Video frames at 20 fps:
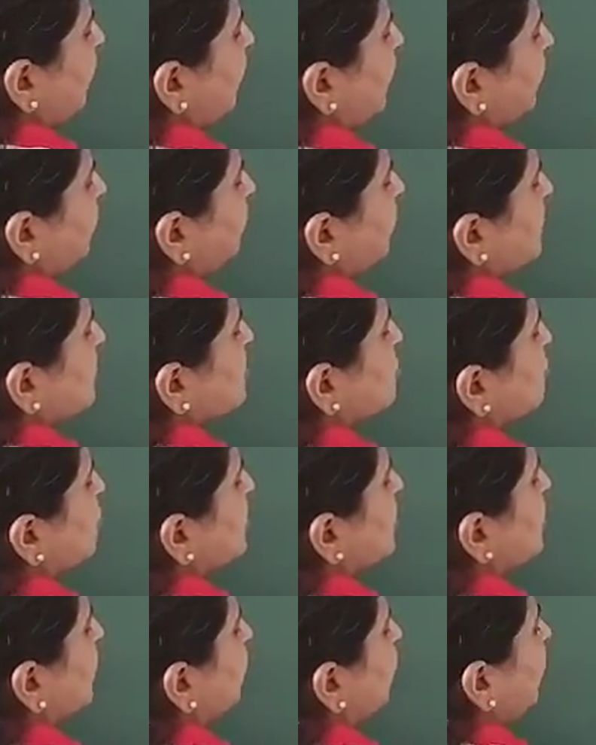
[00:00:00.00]
1 plus 2
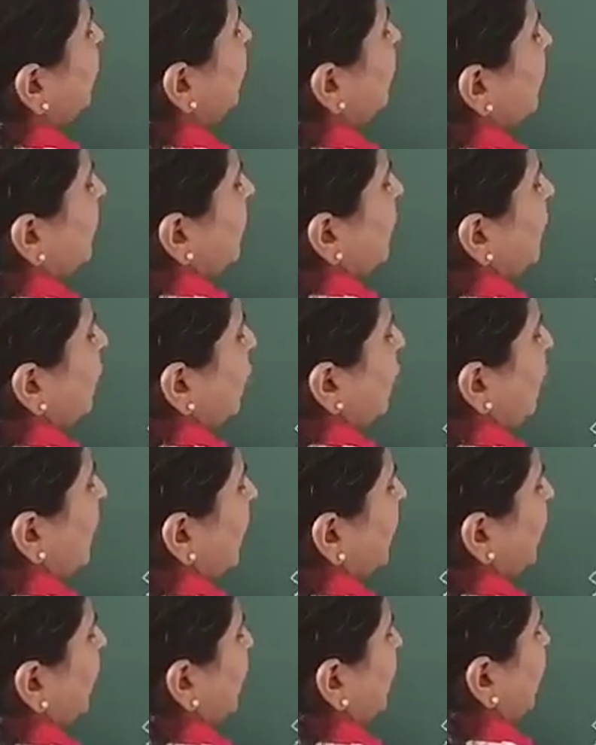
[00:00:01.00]
is given
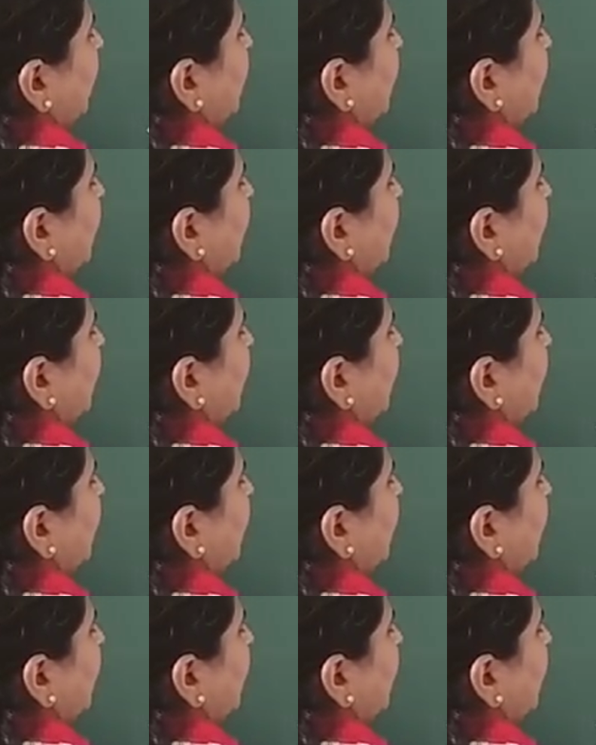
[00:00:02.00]
180